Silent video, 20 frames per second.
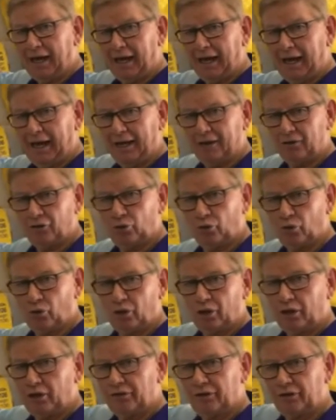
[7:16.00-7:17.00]
and
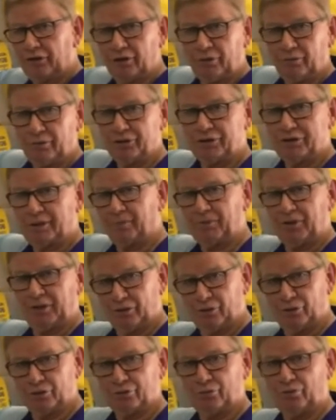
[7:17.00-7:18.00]
or that there is something
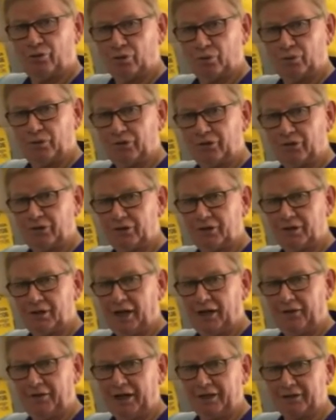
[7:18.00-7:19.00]
else wrong with it,
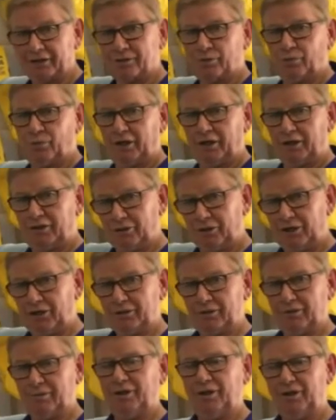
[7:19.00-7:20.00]
and that's where you need
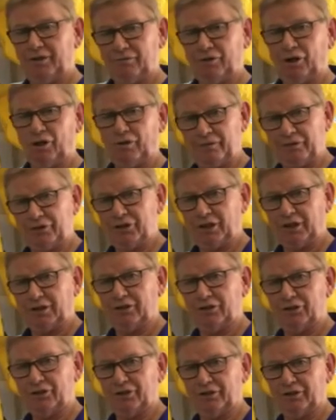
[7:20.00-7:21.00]
to involve a
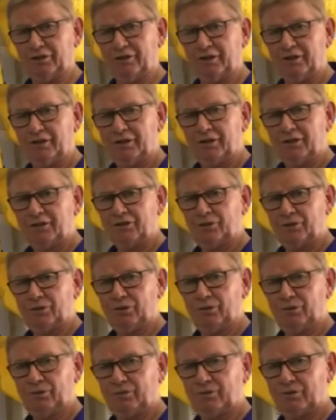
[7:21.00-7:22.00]
technician
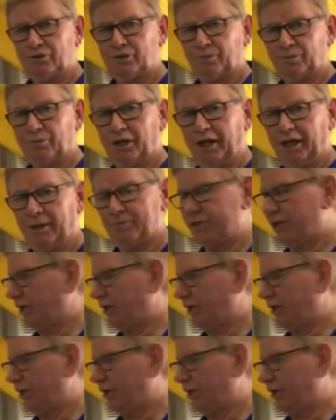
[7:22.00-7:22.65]
to perhaps